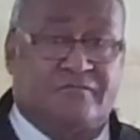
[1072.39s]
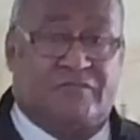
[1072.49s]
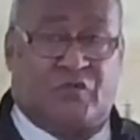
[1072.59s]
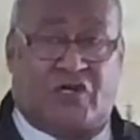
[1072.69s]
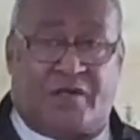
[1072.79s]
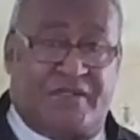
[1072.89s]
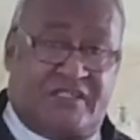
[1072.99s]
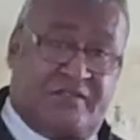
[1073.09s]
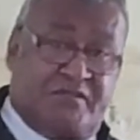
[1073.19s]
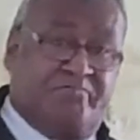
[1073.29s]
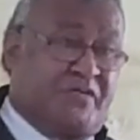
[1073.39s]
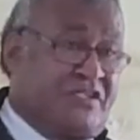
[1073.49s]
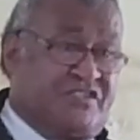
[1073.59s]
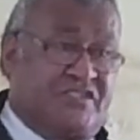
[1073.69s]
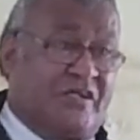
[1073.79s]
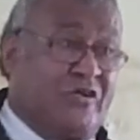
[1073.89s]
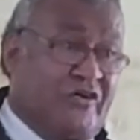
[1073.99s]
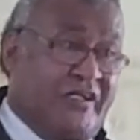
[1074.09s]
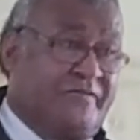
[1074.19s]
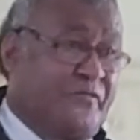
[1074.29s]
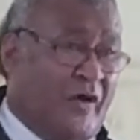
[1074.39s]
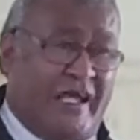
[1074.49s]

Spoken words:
You come and give him praise and glory for